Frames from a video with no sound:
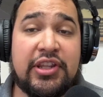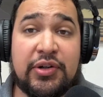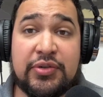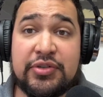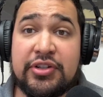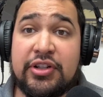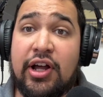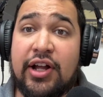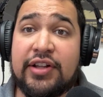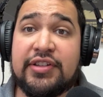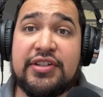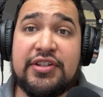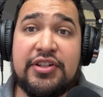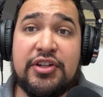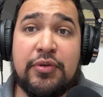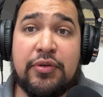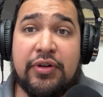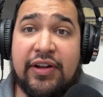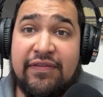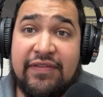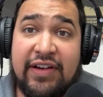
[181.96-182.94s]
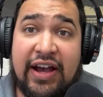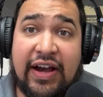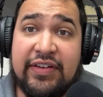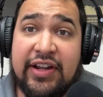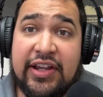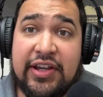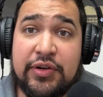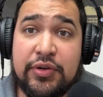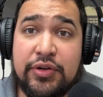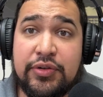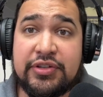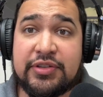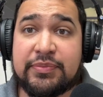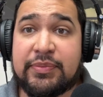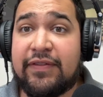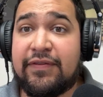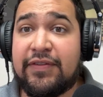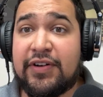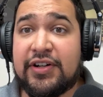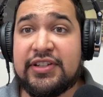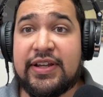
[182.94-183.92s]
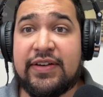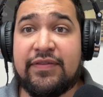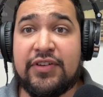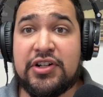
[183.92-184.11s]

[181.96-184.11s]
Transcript: there was a lot to do on a 5-day cruise. It was my first time